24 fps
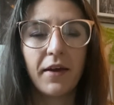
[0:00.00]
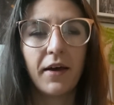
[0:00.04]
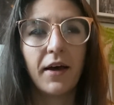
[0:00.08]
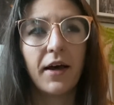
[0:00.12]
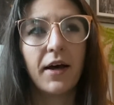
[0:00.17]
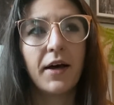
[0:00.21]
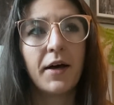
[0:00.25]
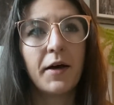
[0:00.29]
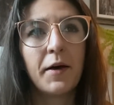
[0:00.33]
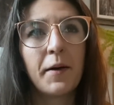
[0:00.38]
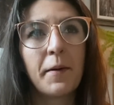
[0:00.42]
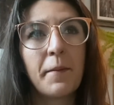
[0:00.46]

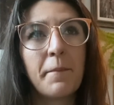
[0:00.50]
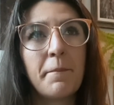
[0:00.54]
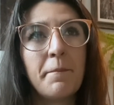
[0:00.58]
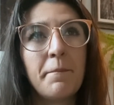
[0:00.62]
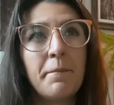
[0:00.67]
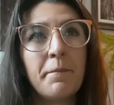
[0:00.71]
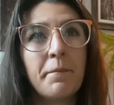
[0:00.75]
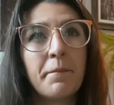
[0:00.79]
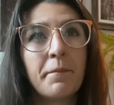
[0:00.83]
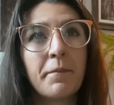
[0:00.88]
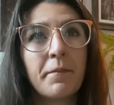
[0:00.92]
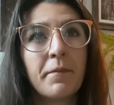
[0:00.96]

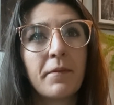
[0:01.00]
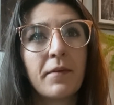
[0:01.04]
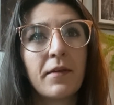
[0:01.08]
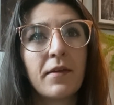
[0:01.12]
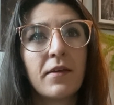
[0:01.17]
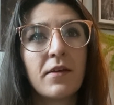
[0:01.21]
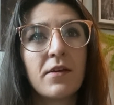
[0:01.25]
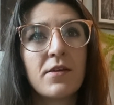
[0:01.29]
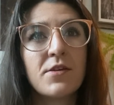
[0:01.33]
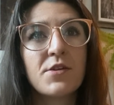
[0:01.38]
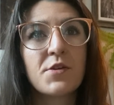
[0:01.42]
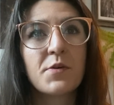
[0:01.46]

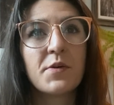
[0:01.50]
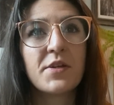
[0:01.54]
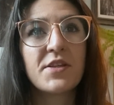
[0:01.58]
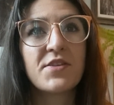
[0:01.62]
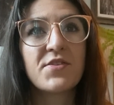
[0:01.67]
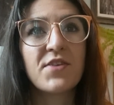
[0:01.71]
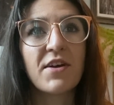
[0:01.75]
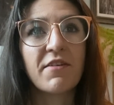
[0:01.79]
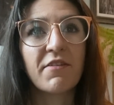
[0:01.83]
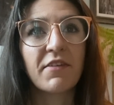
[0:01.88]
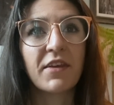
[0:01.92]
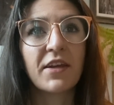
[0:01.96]
So it's
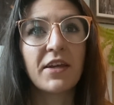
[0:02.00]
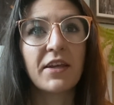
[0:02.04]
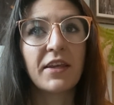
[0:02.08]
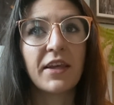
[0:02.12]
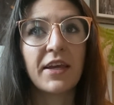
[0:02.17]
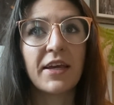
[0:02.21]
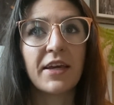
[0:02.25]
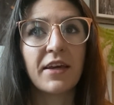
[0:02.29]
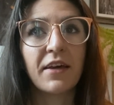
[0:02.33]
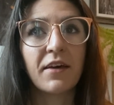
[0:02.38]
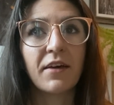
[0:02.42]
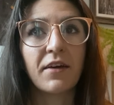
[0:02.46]
definitely
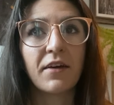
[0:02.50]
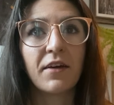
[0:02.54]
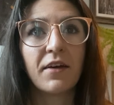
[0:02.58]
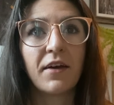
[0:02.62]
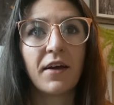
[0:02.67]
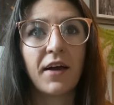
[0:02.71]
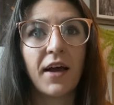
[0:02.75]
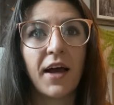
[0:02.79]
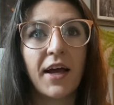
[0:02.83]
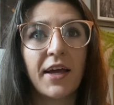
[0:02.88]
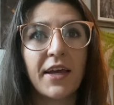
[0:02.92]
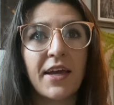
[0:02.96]
like,
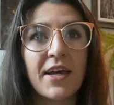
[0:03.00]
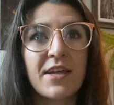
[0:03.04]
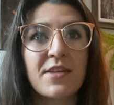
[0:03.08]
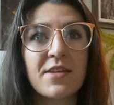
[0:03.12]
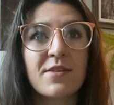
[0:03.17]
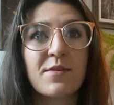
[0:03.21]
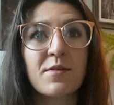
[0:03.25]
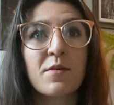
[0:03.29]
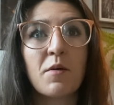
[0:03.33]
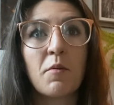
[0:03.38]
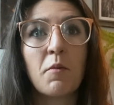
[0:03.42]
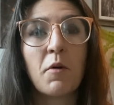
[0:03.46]
I
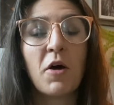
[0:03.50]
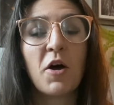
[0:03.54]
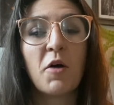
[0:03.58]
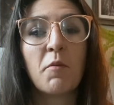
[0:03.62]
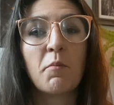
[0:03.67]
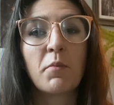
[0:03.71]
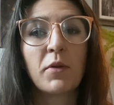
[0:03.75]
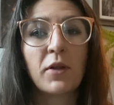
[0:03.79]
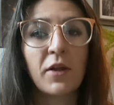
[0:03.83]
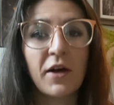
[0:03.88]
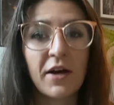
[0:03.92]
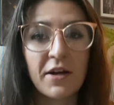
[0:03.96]
guess,
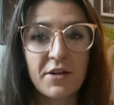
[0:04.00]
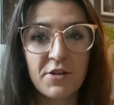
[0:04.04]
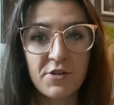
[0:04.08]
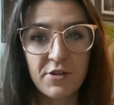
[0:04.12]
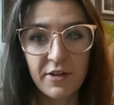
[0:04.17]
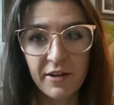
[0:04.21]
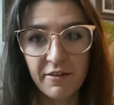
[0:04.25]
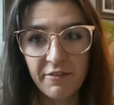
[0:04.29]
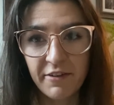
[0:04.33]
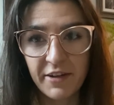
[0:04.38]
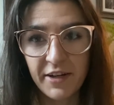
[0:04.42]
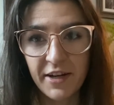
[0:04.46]
plot
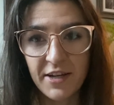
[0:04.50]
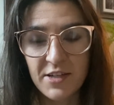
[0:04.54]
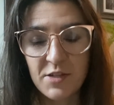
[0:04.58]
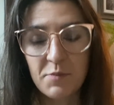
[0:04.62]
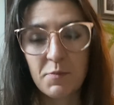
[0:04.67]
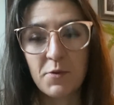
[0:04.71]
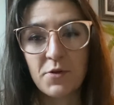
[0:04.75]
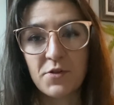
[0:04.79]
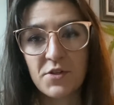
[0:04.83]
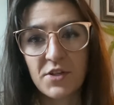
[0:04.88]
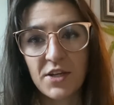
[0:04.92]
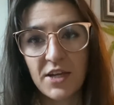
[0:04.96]
driven as
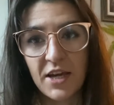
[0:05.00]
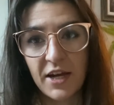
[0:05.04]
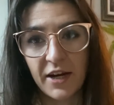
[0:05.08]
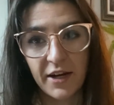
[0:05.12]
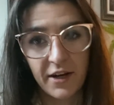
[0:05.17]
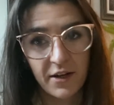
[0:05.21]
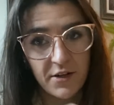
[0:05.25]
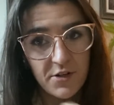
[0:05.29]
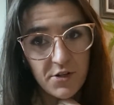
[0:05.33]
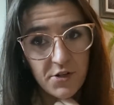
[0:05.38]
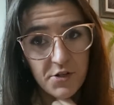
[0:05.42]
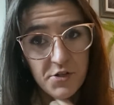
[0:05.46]
opposed to
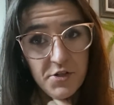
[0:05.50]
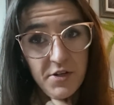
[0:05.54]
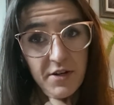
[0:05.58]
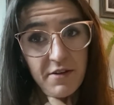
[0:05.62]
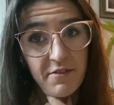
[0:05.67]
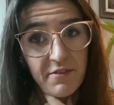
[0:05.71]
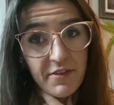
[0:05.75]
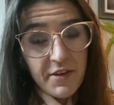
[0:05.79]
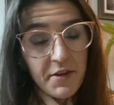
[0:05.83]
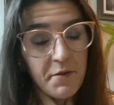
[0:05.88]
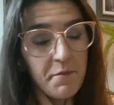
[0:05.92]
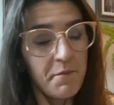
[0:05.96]
character
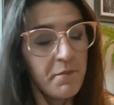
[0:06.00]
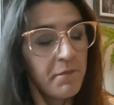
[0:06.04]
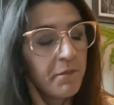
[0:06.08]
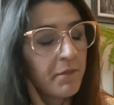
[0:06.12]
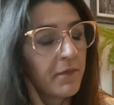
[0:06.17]
driven.